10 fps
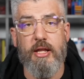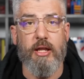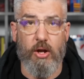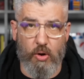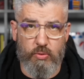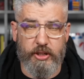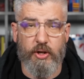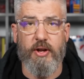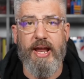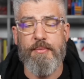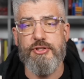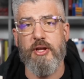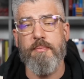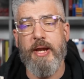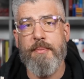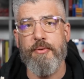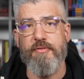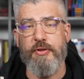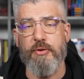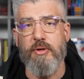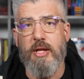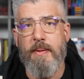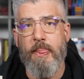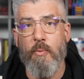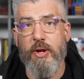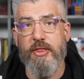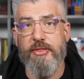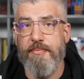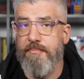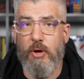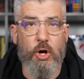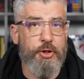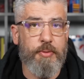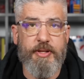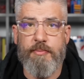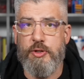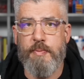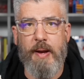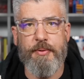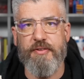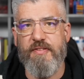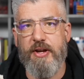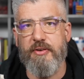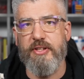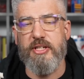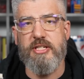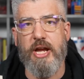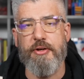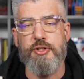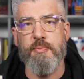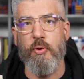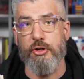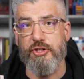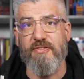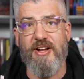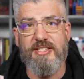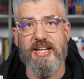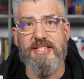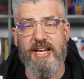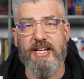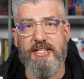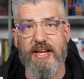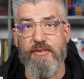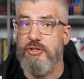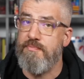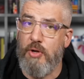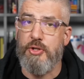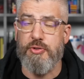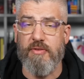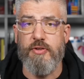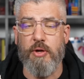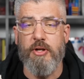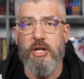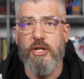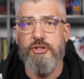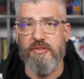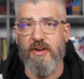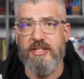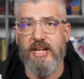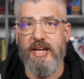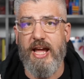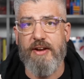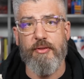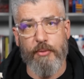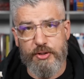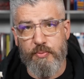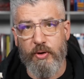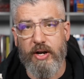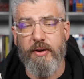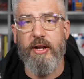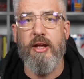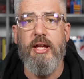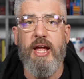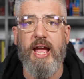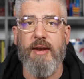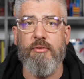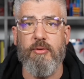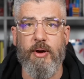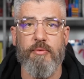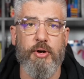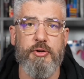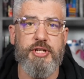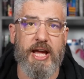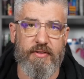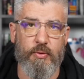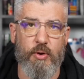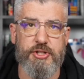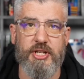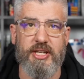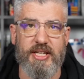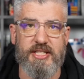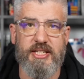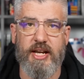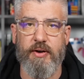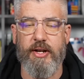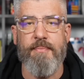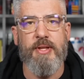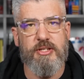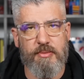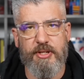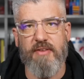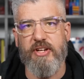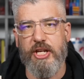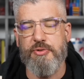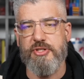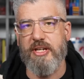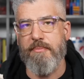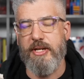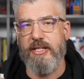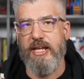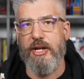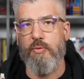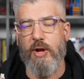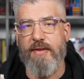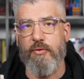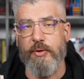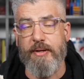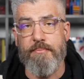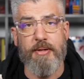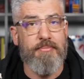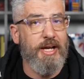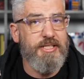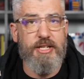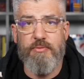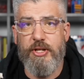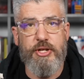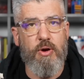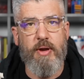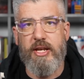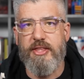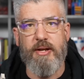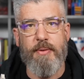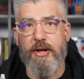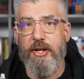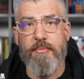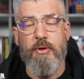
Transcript: only on Amazon pay-per-view, with arguably the most popular fighter in the entire sport, Gervonta Tank Davis. Also of note, Gervonta out of the Baltimore area and Lamont Roach out of the Washington, D.C. area. Something of an interesting mid-Atlantic rivalry. But I didn't really know anything about him.